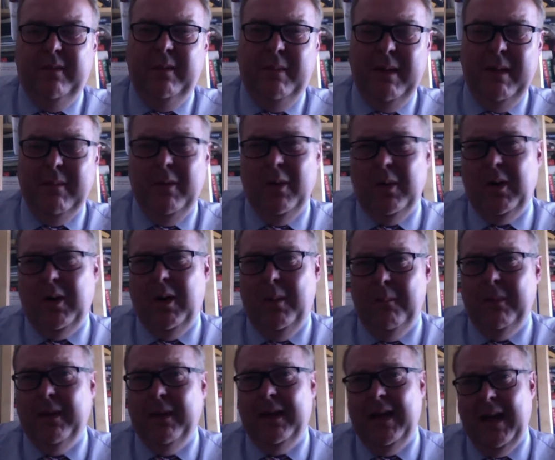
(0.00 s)
a bit more
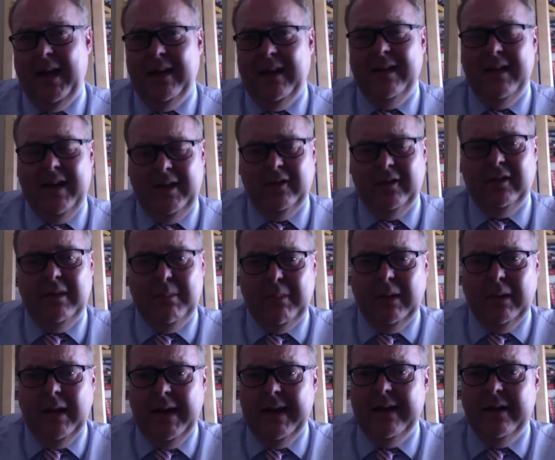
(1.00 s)
complicated than actually
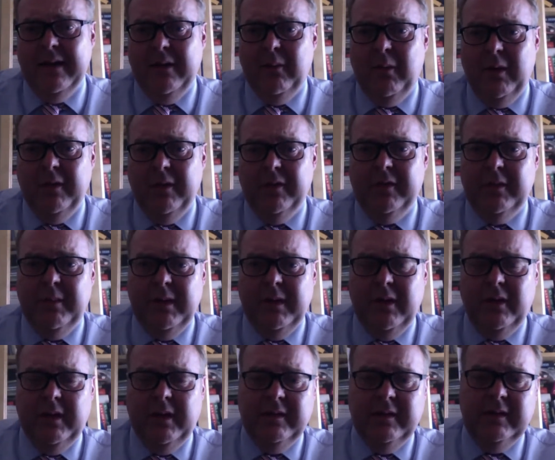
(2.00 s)
playing on one, to
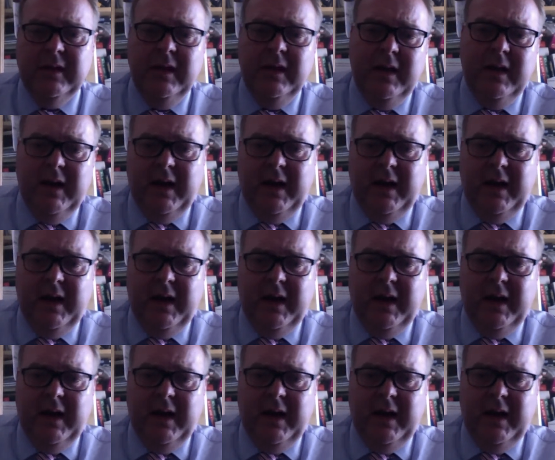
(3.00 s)
be honest.